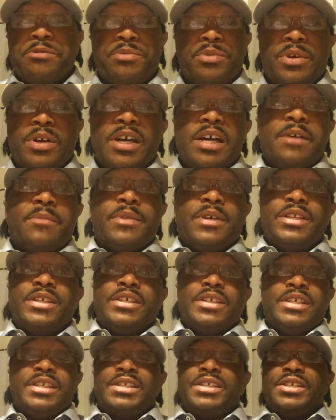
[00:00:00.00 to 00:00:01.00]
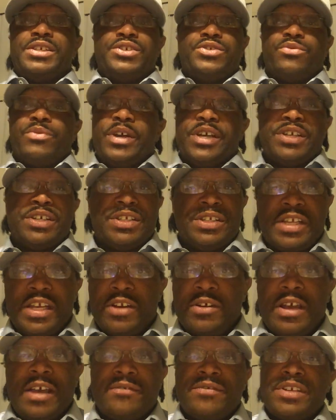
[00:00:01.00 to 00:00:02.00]
people come into these situations, they
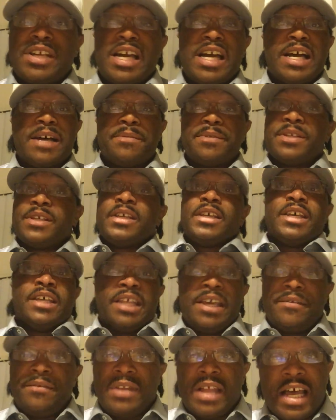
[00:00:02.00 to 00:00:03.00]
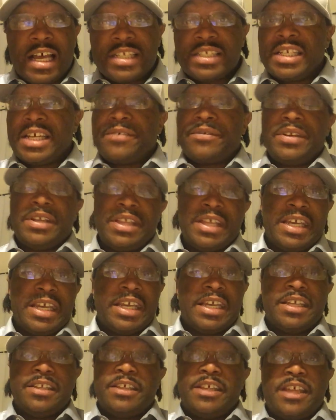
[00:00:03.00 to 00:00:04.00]
don't have jobs, they've lost
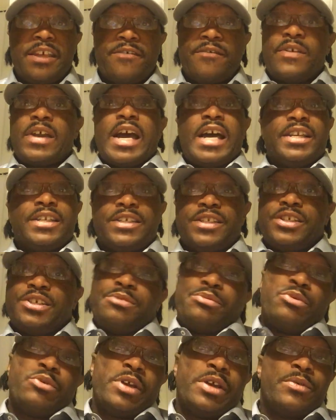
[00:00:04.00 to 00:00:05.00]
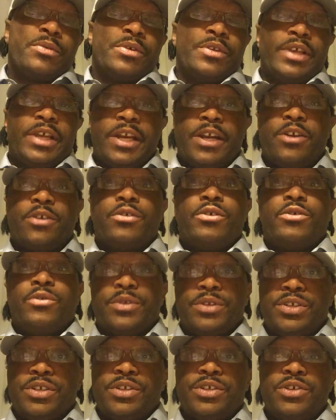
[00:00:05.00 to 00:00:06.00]
everything, and then they've gotten to this point where they don't know
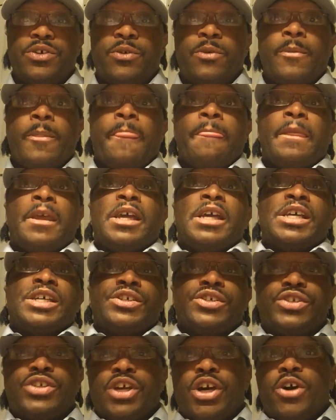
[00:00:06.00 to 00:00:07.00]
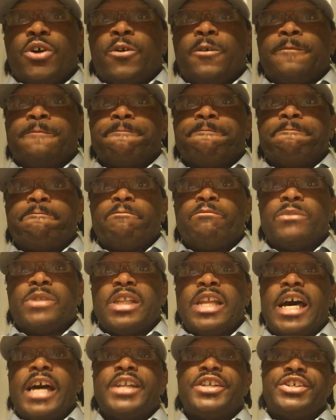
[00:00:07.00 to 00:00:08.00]
what to do. So,
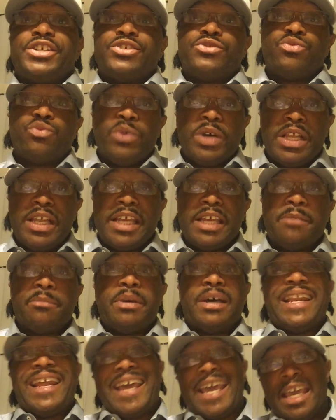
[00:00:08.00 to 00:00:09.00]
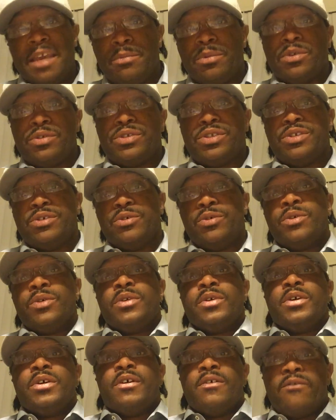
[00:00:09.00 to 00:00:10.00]
not just willing, but able to
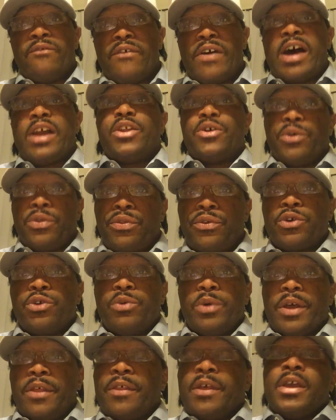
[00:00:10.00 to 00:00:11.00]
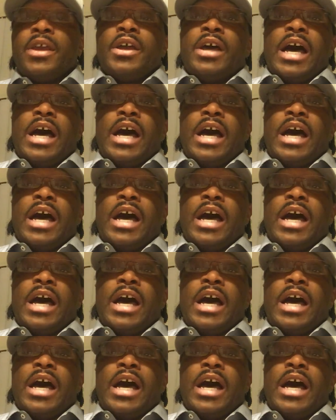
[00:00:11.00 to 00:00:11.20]
follow through with.